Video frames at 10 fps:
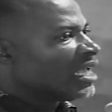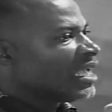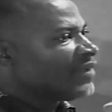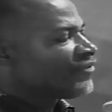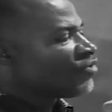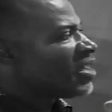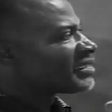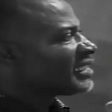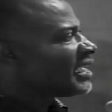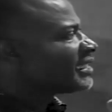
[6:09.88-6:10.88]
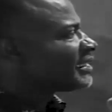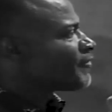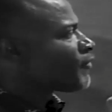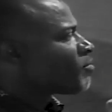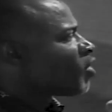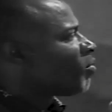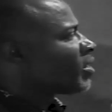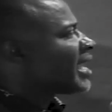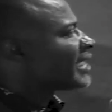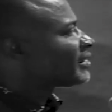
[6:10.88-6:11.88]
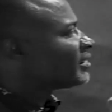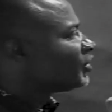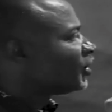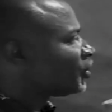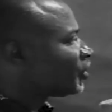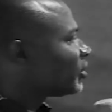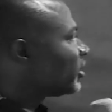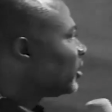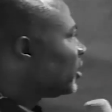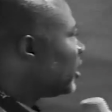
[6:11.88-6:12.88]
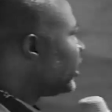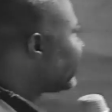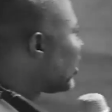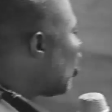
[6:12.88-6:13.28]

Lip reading: If you are still eating from your mother's dish, it's a